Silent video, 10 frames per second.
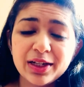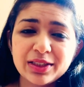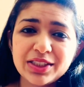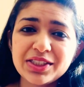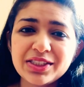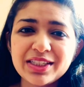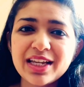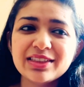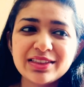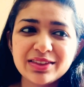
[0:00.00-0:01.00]
just
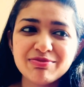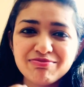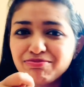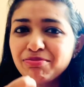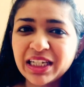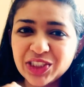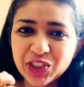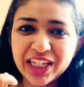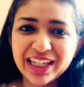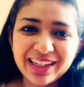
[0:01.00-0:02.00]
as
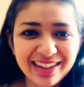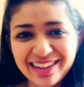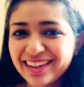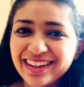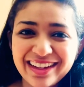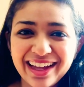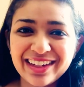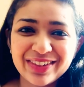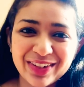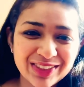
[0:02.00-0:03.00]
munching
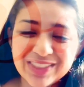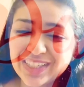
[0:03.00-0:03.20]
and crunching.